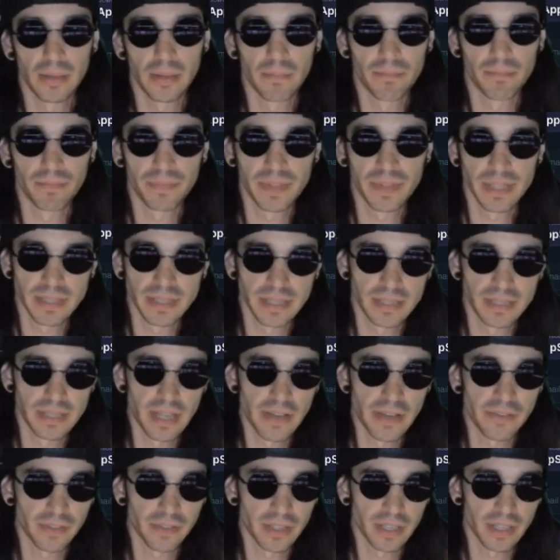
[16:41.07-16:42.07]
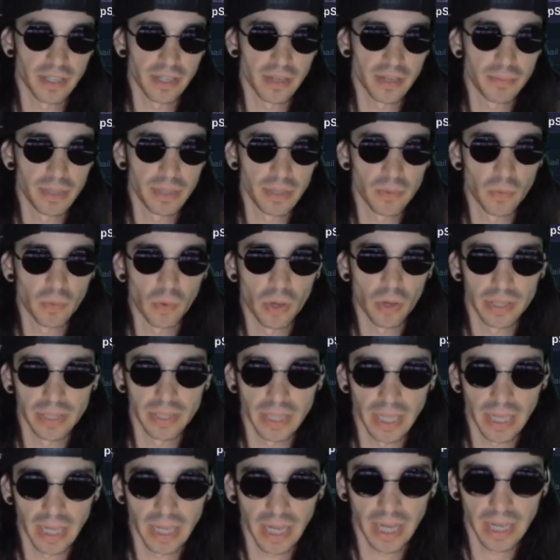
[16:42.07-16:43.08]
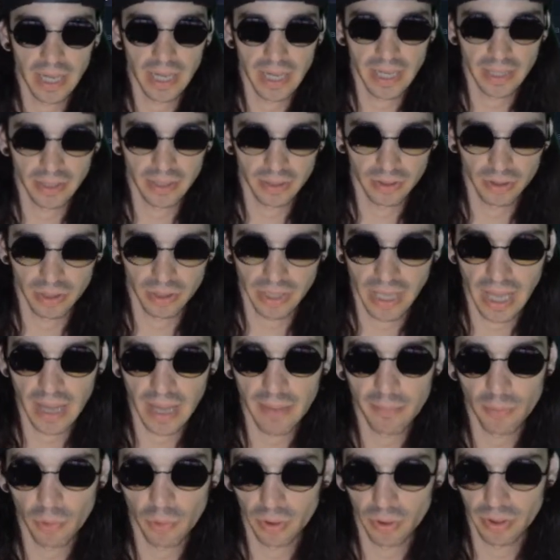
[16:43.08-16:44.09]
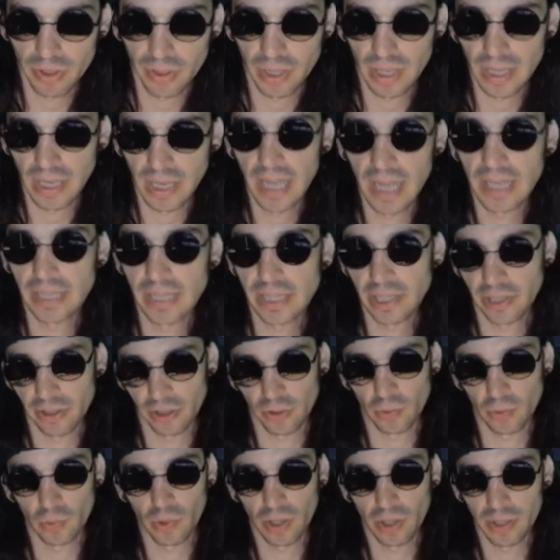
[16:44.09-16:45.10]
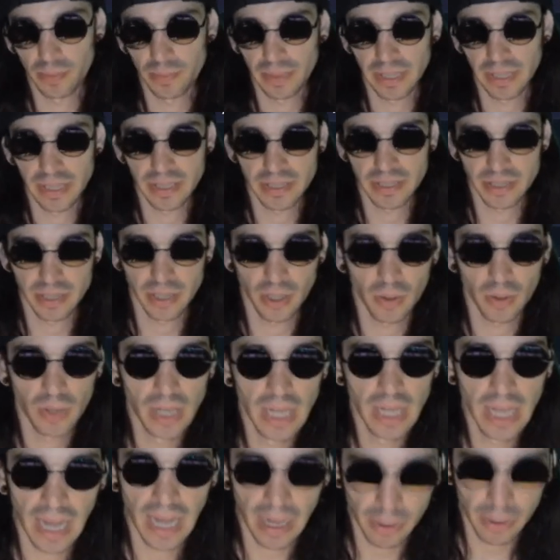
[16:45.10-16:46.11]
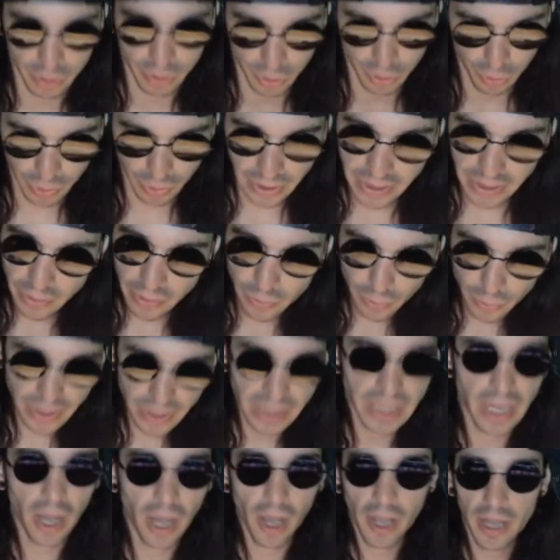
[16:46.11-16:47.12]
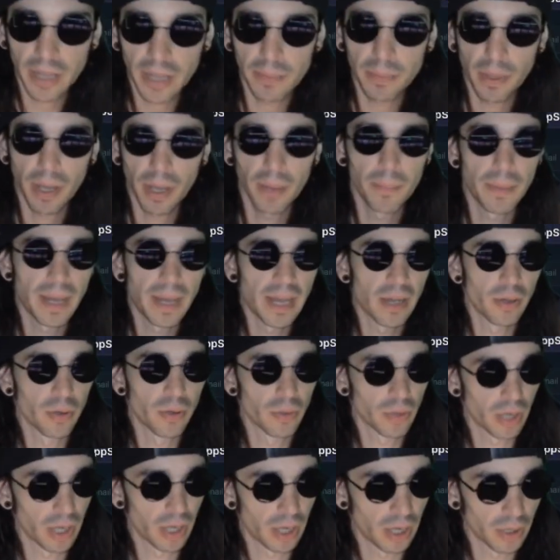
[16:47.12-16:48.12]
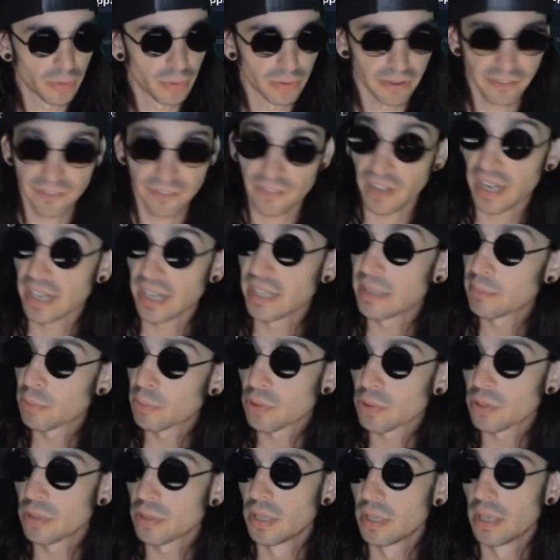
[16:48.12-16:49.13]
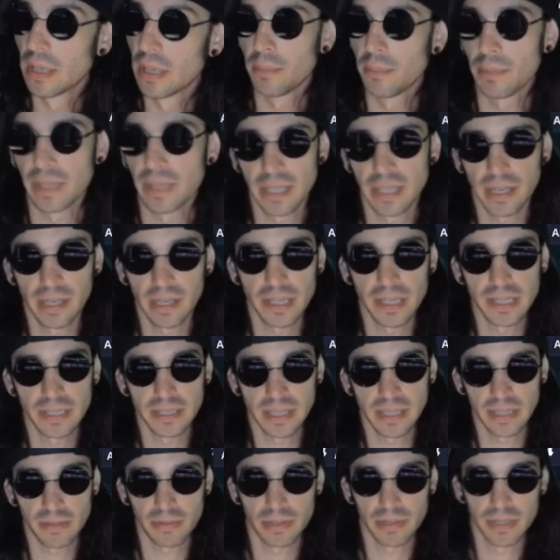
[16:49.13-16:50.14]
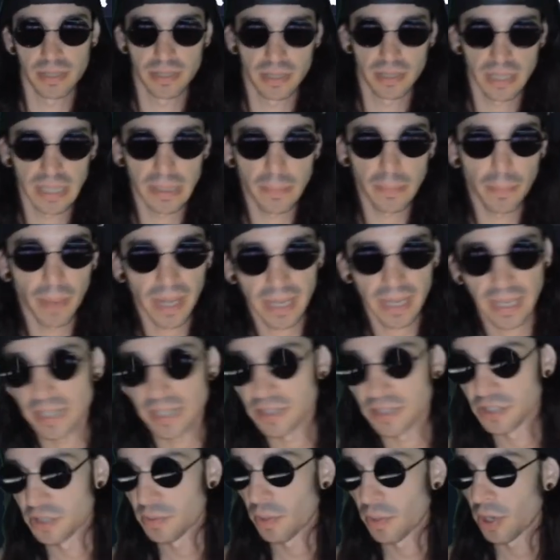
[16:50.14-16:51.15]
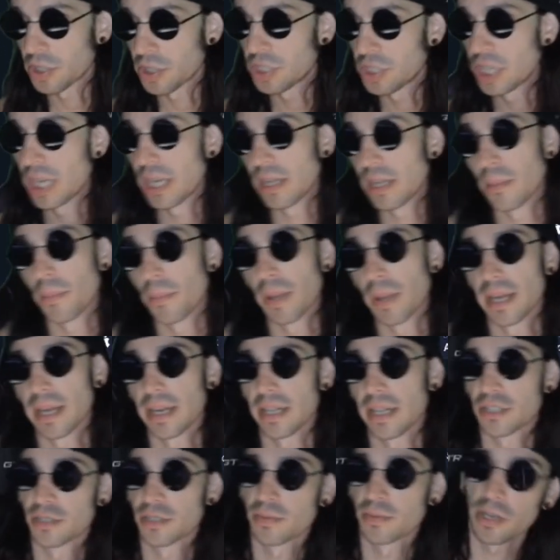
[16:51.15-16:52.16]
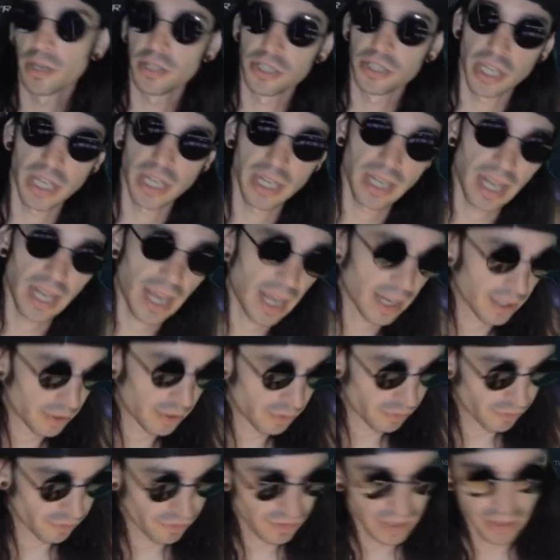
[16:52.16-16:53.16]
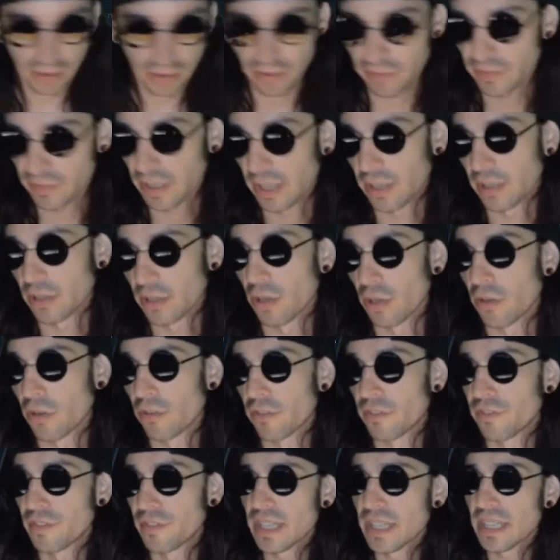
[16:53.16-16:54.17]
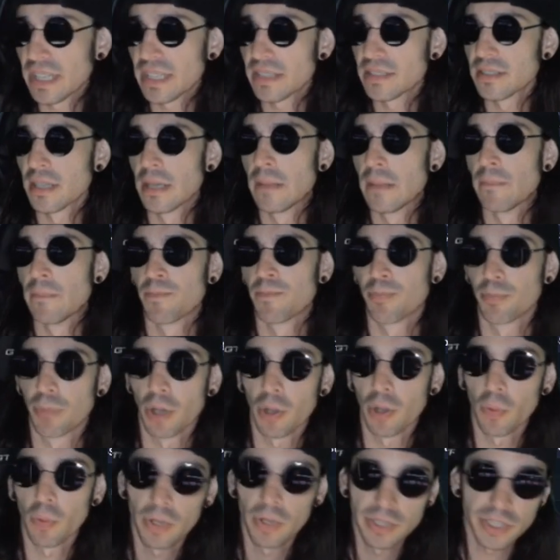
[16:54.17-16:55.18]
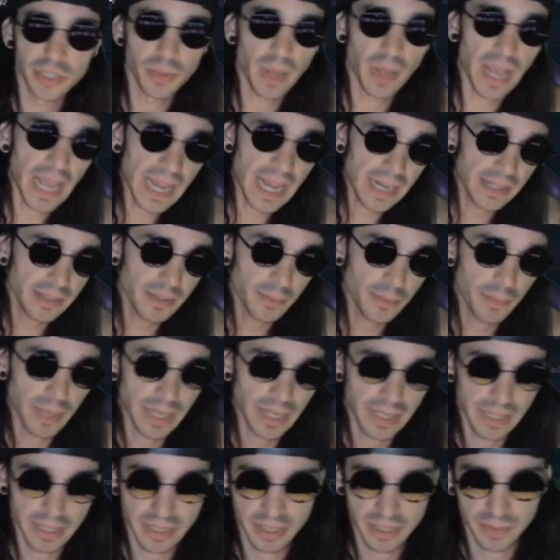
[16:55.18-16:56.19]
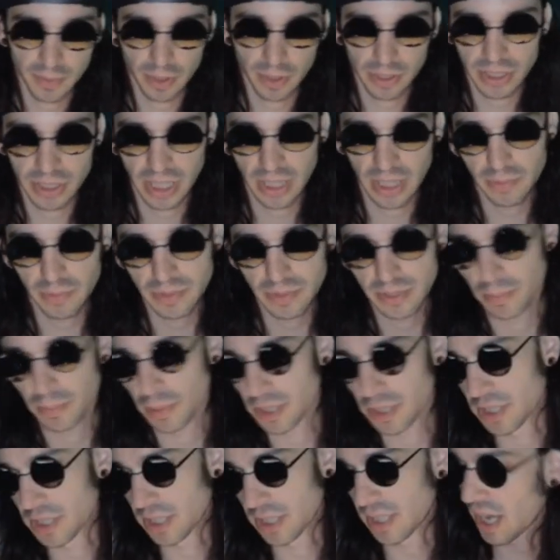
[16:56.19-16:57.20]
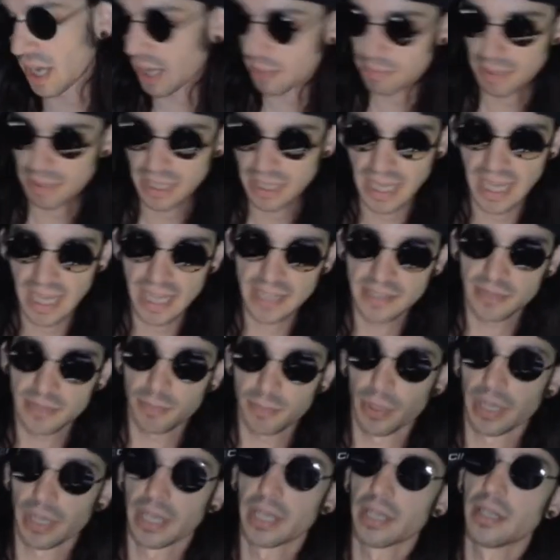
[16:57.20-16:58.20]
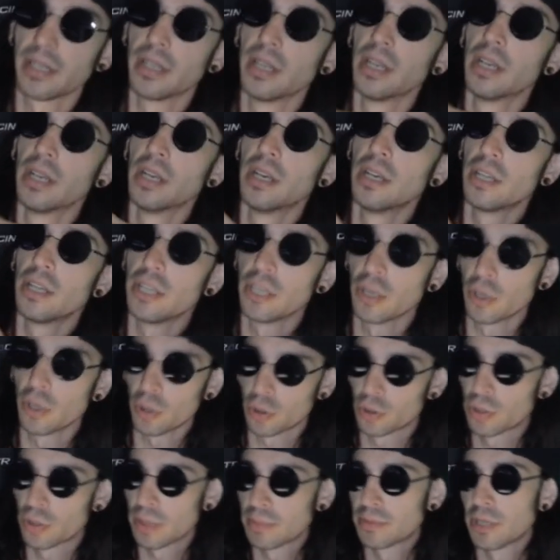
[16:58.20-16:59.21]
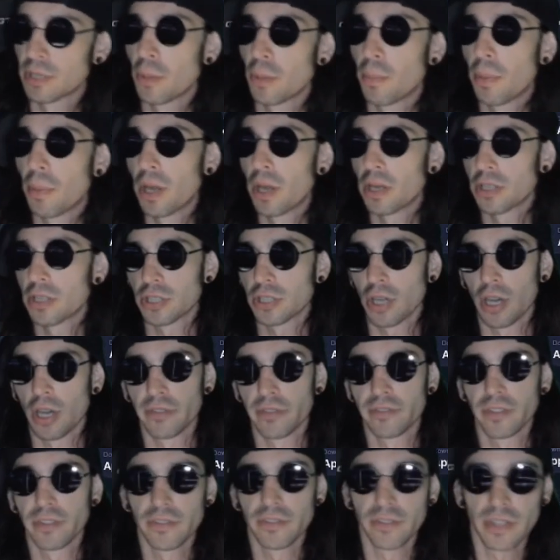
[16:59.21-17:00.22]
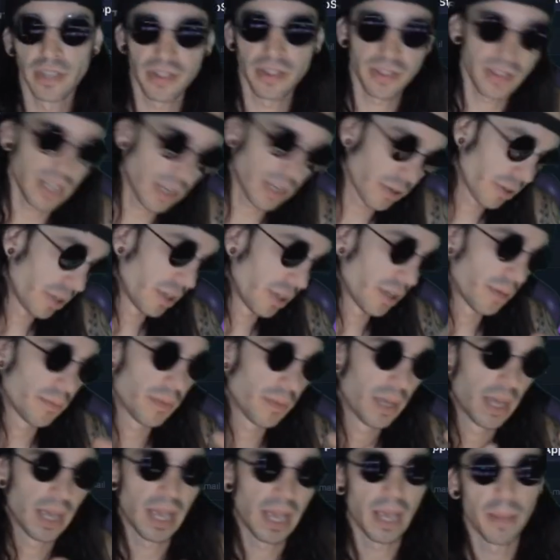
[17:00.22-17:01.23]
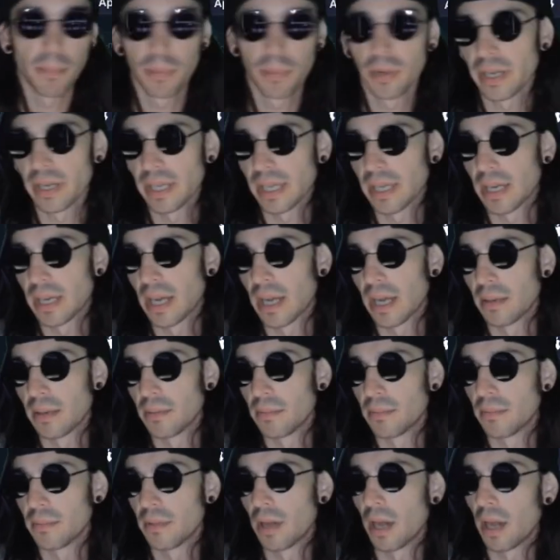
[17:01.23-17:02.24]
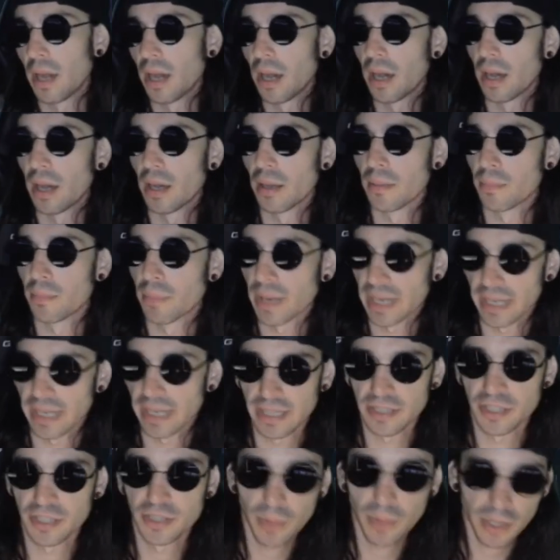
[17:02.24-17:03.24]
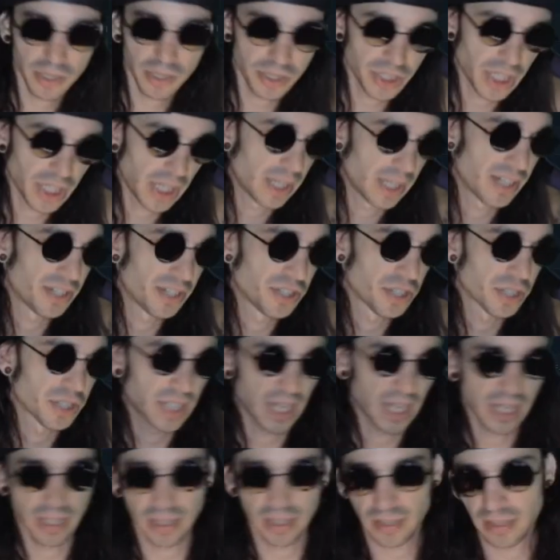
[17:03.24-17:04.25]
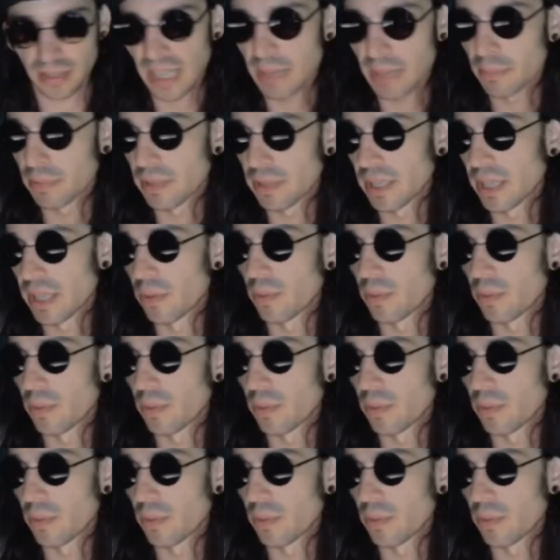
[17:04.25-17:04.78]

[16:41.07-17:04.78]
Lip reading: This is definitely going to be one that I look at more than any other one, because, you know, I was really hype about Refinable, because it was the Binance Smart Chain, and the Binance Smart Chain had very low fees. But what you had on the Binance Smart Chain was a bunch of copycats bringing, you know, crypto punks off of Ethereum and putting it on Binance Smart Chain and just kind of labeling it